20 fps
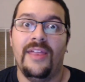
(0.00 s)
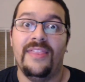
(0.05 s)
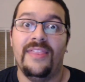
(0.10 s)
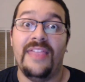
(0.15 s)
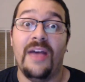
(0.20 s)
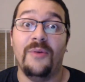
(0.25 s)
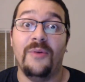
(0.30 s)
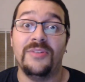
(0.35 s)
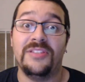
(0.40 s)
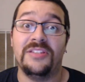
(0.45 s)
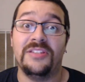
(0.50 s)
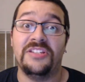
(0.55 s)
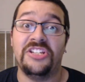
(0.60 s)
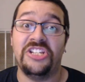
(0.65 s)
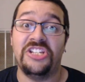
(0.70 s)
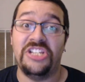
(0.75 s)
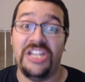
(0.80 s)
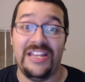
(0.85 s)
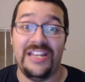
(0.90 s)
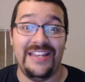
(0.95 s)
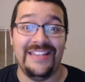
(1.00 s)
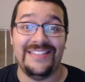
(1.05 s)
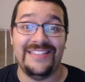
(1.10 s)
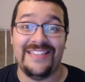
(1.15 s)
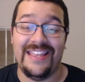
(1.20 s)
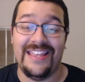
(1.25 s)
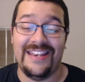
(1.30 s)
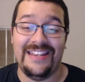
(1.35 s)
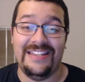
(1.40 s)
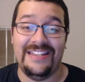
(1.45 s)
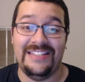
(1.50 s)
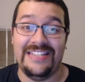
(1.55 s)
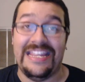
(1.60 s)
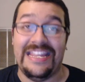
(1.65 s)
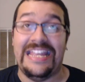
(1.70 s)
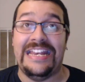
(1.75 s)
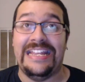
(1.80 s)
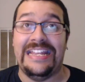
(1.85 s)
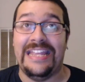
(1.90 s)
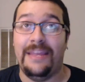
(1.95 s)
That was the shittiest ending to
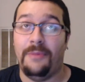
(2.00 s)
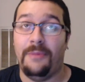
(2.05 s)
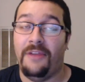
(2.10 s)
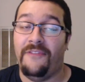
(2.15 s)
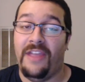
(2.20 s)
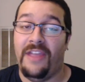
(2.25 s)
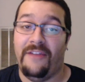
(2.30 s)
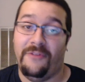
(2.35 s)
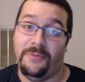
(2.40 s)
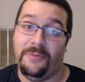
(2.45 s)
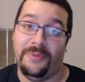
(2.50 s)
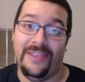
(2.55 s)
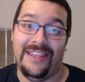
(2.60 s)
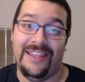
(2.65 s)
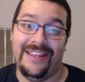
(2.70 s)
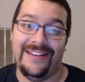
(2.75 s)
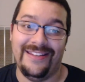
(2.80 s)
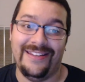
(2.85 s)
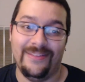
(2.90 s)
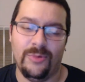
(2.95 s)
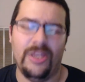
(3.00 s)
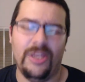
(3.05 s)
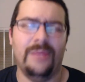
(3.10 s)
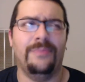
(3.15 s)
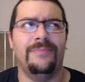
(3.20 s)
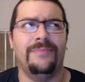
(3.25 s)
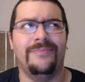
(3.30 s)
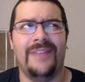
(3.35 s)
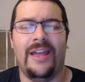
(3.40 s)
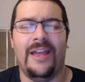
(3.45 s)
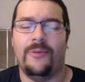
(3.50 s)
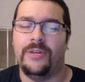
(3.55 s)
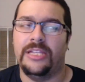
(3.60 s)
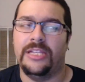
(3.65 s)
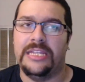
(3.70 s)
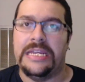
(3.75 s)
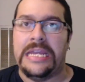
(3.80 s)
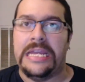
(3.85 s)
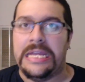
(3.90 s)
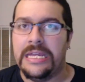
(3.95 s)
any game I've ever played. Well, not
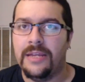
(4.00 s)
really.